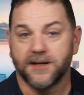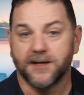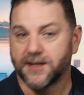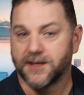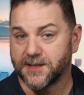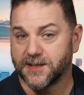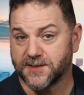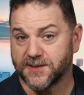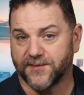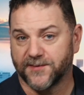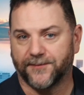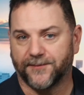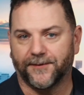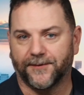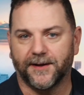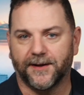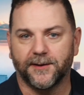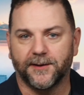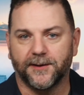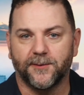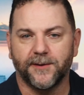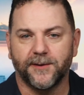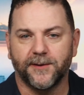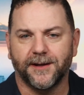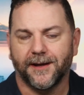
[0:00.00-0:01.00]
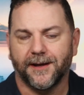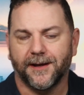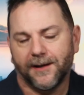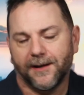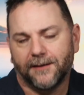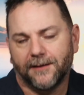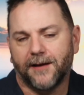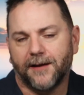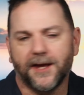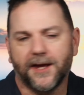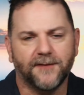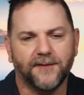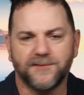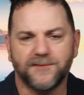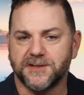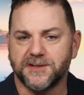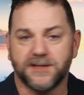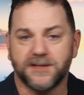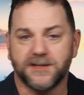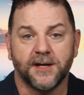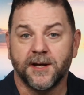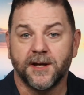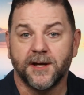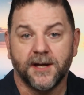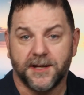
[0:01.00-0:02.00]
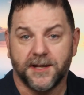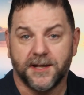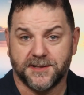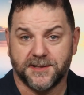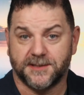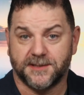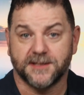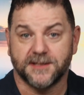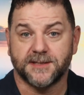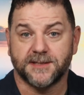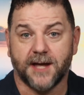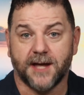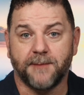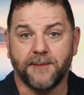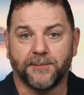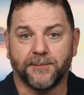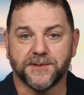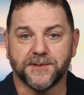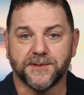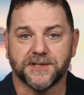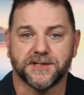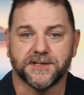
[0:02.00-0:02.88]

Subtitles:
his following, and a lot of just his disciples,